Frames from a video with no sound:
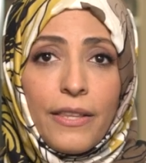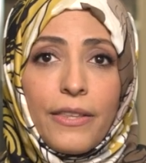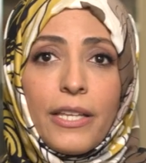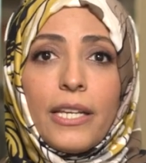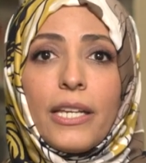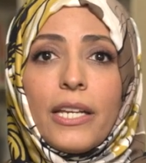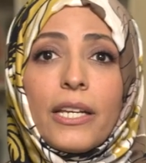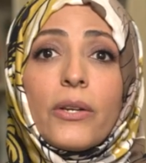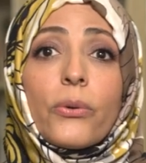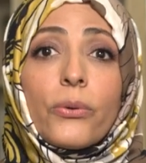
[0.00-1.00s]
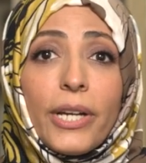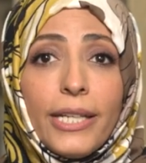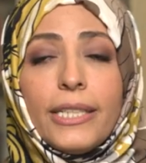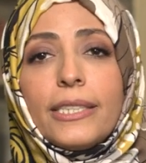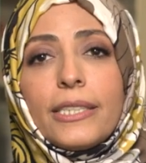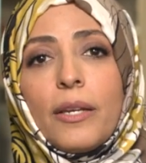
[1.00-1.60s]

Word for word: the great